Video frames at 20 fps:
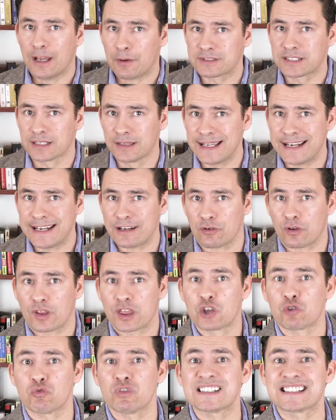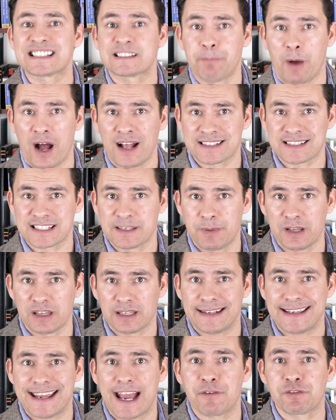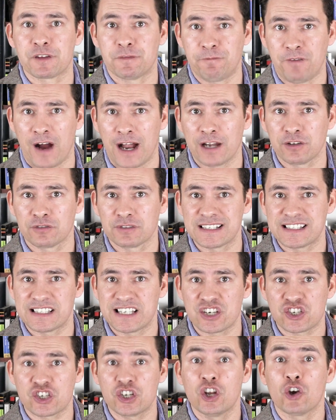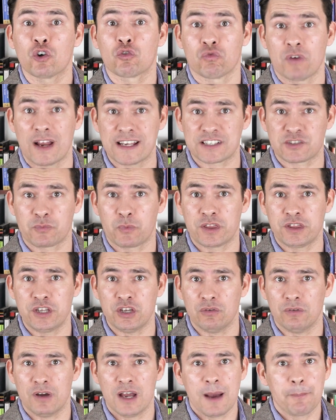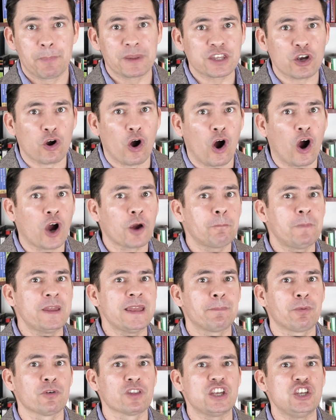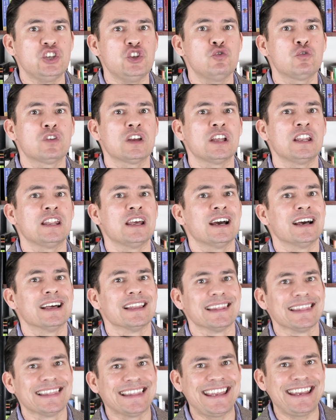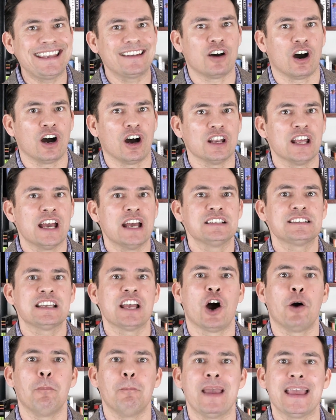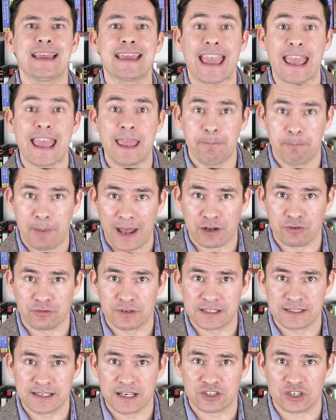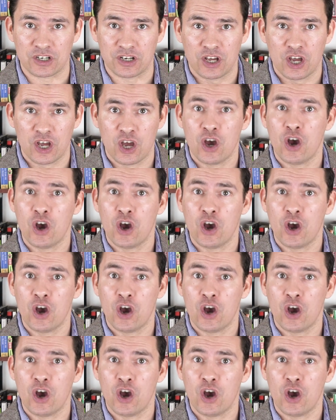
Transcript: Now, as a leader, the responsibility of the final decision rests with you, but there are people that you can lean on to help make a better decision.